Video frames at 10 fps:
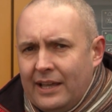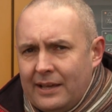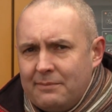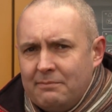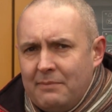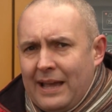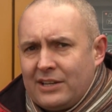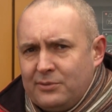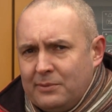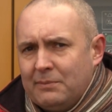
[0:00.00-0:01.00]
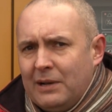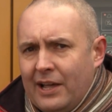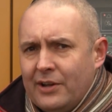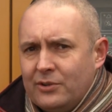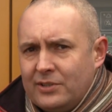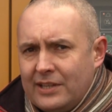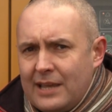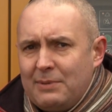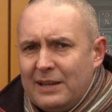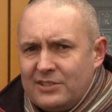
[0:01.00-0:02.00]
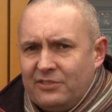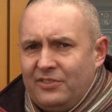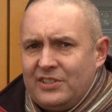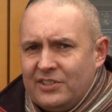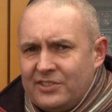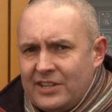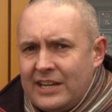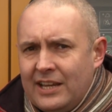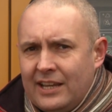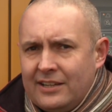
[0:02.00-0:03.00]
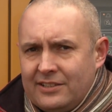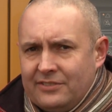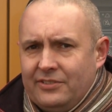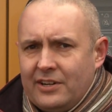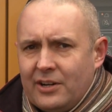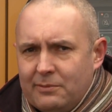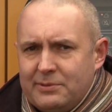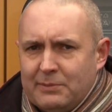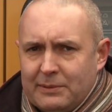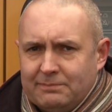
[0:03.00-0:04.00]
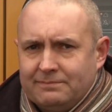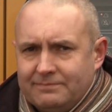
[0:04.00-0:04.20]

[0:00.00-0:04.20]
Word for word: at maximum load, keeping its efficiency to the very optimum.